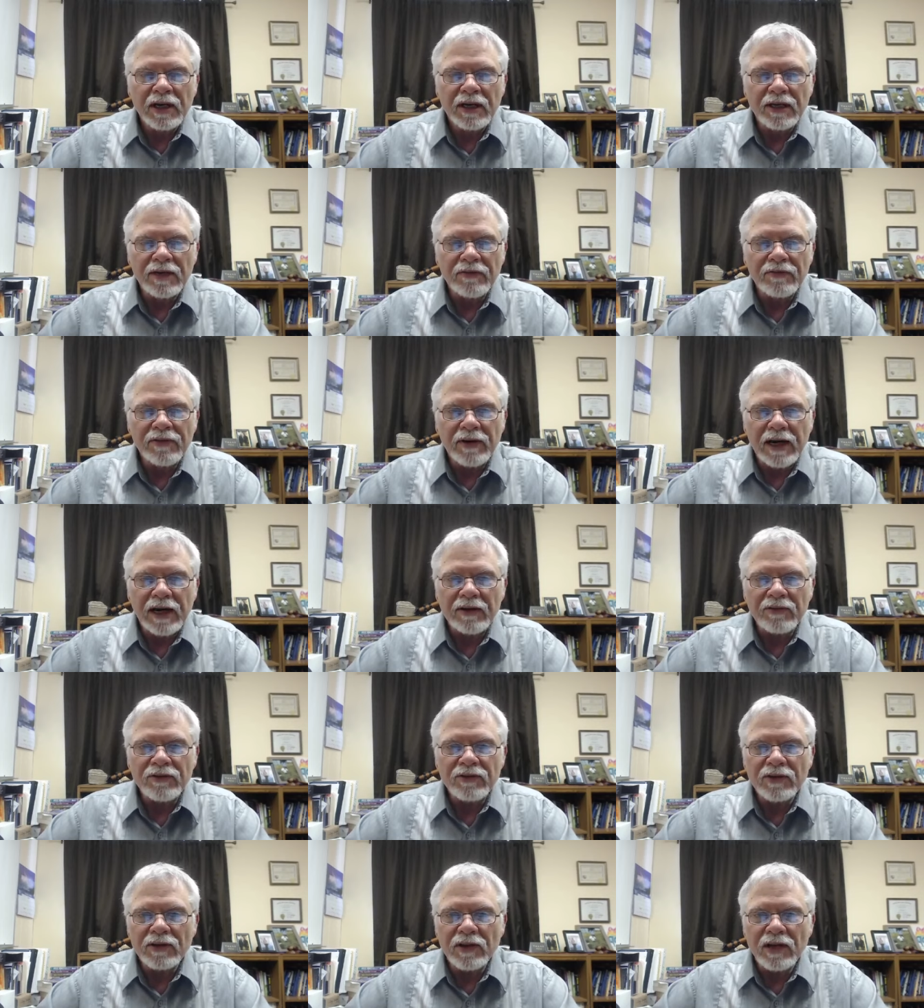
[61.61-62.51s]
the five
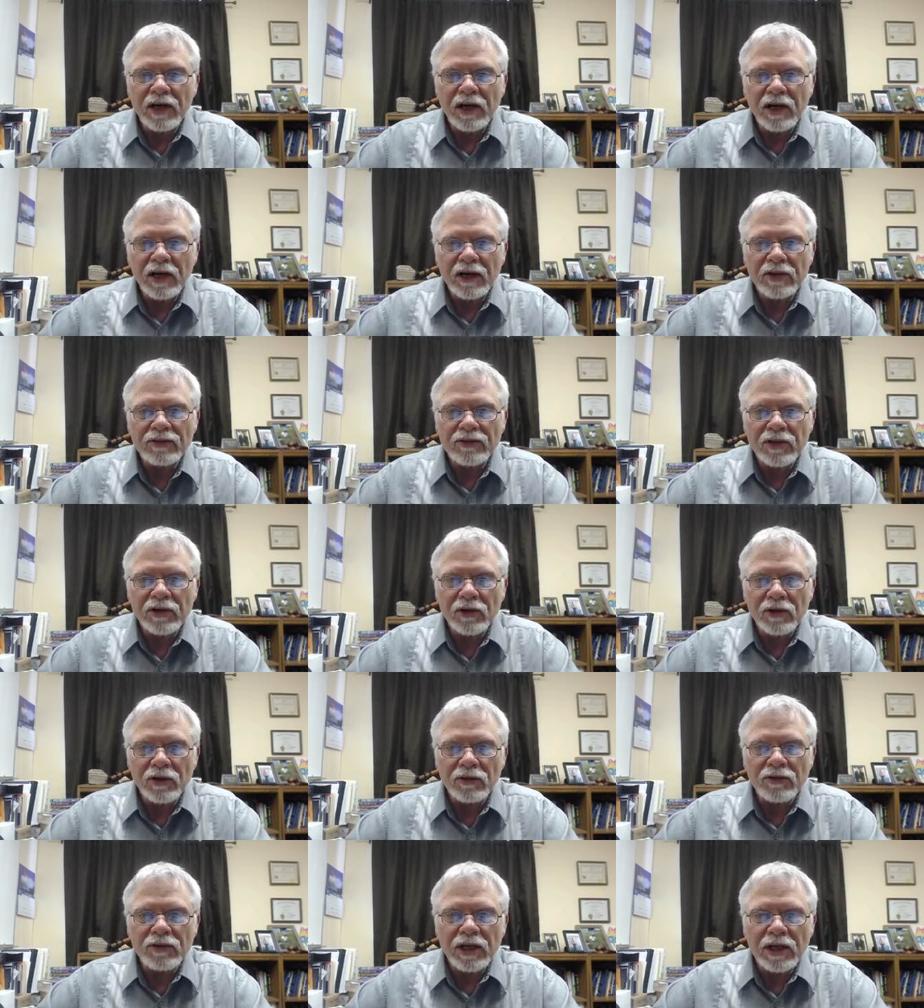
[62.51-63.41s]
selahs that
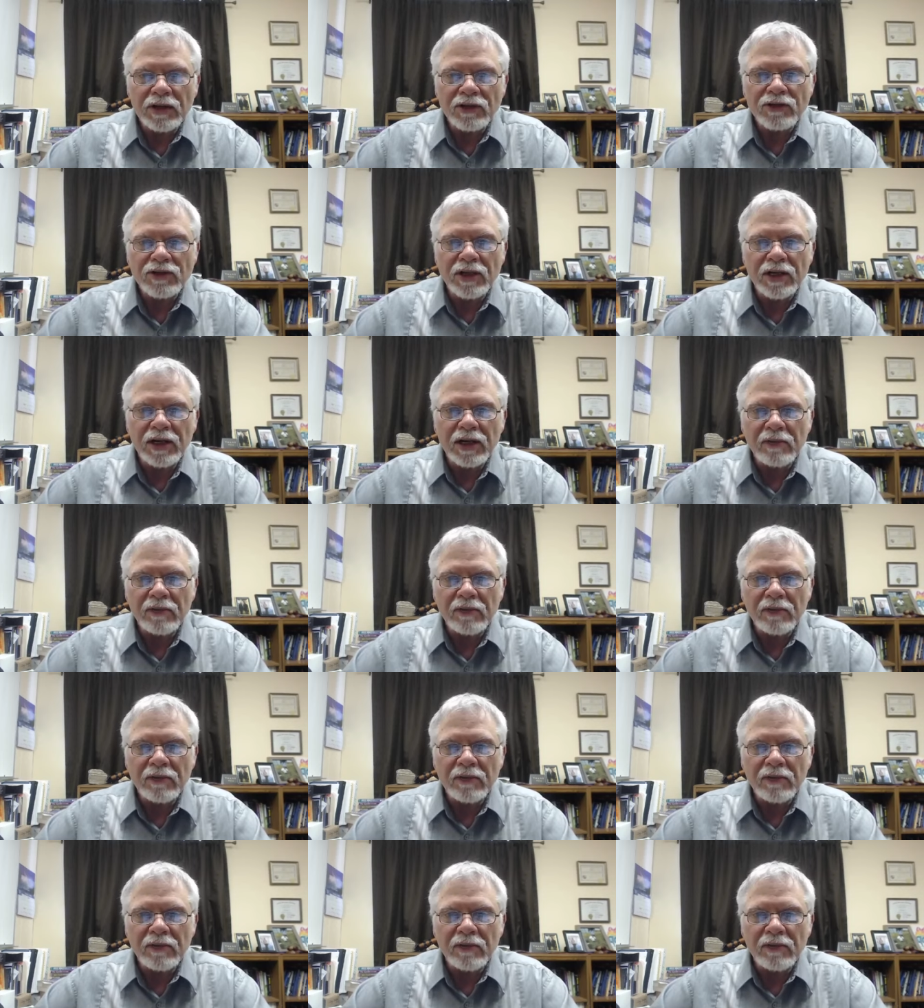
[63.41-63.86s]
hold tension